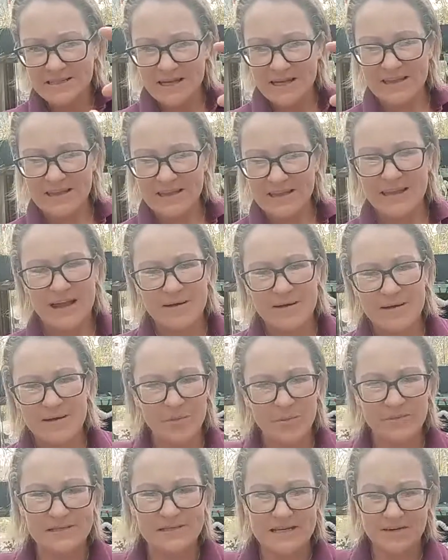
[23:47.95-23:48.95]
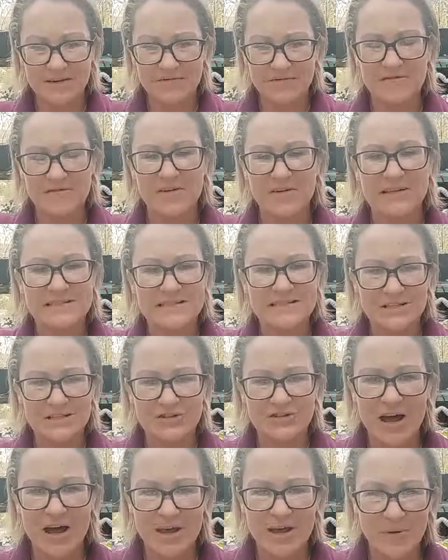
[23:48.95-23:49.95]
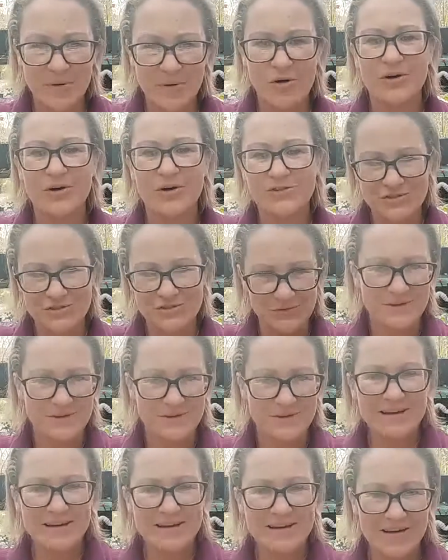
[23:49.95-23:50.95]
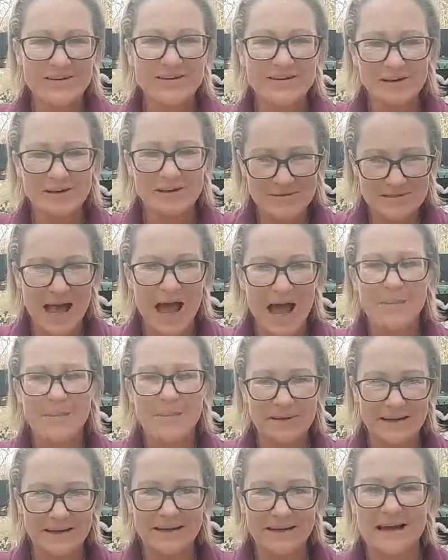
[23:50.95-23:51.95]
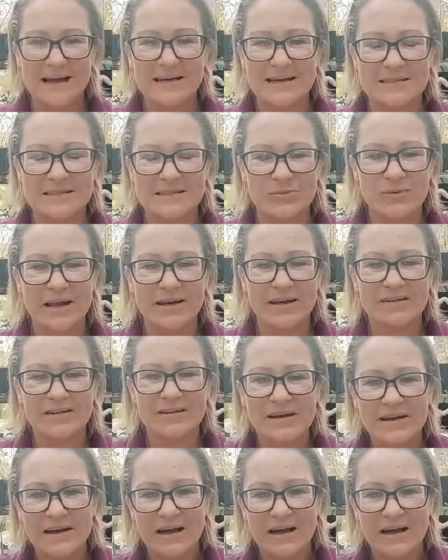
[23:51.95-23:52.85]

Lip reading: And then I bought myself a fancy tripod. So everything was happening as it went.